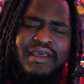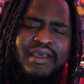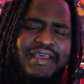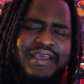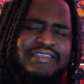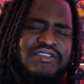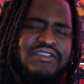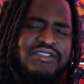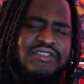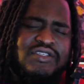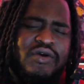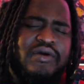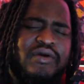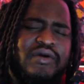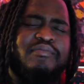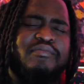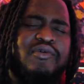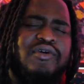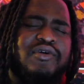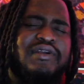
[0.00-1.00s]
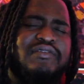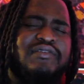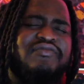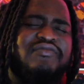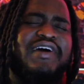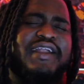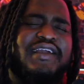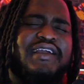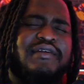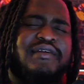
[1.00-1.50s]
it's so important to
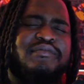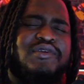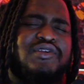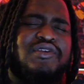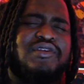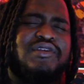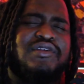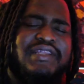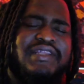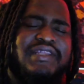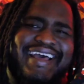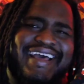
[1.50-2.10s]
find a community